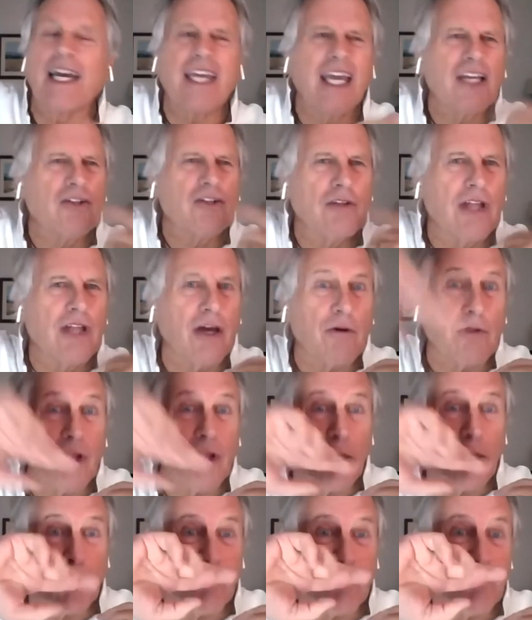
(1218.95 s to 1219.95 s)
can't do that
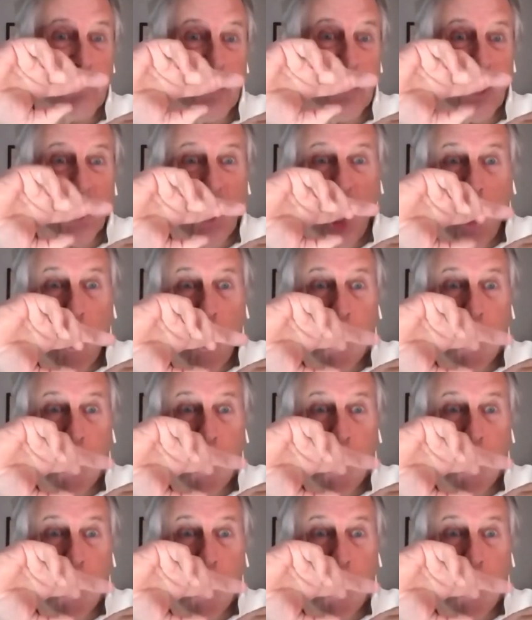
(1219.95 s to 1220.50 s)
without my finger,